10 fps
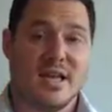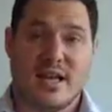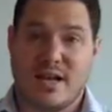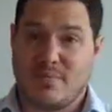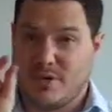
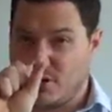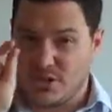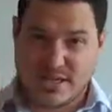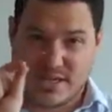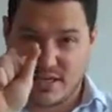That
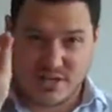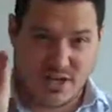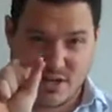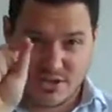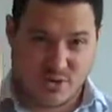looks like
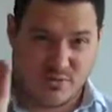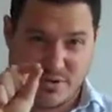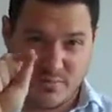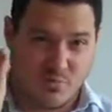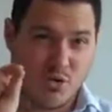a sort of
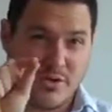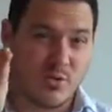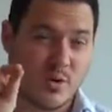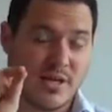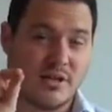a movie
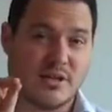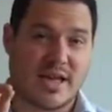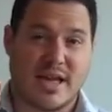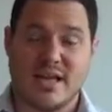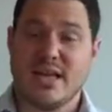reel,
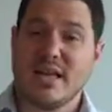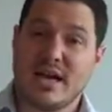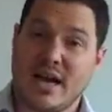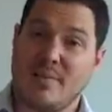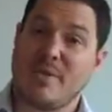okay?
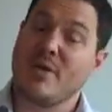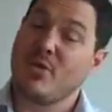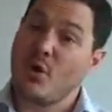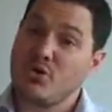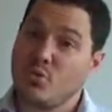Now
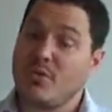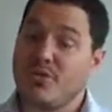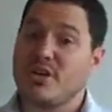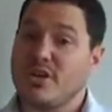those, what they're